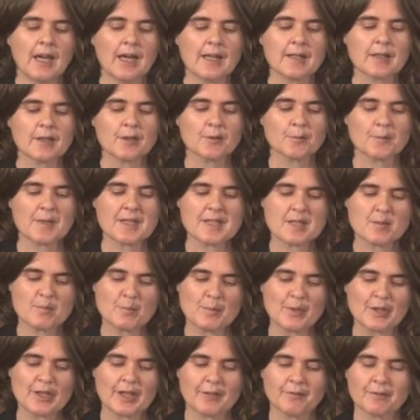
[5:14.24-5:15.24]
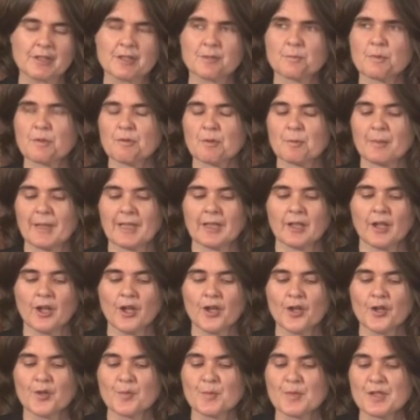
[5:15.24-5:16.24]
And in a recent book I've written with Rebecca
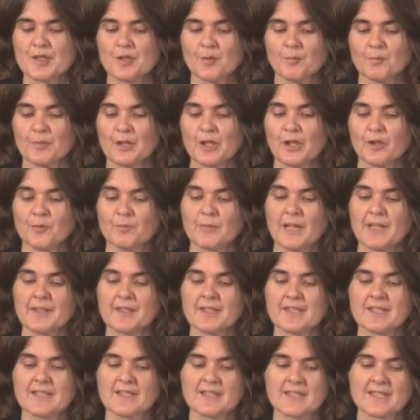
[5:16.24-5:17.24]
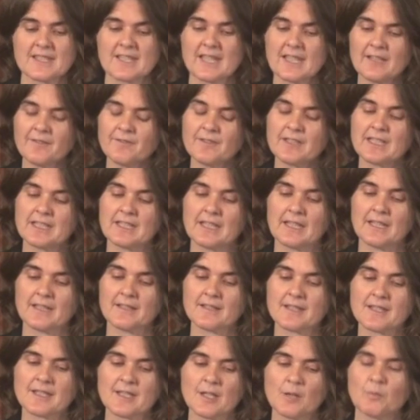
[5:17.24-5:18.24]
Holmes on Beyond Mothers and Safety
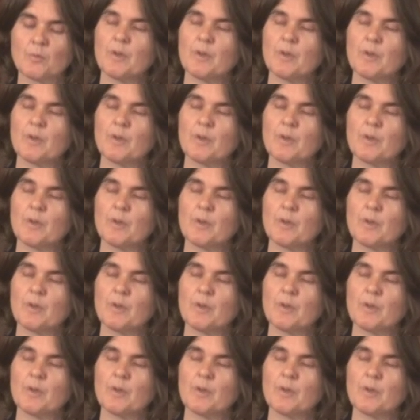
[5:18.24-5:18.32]
Nets,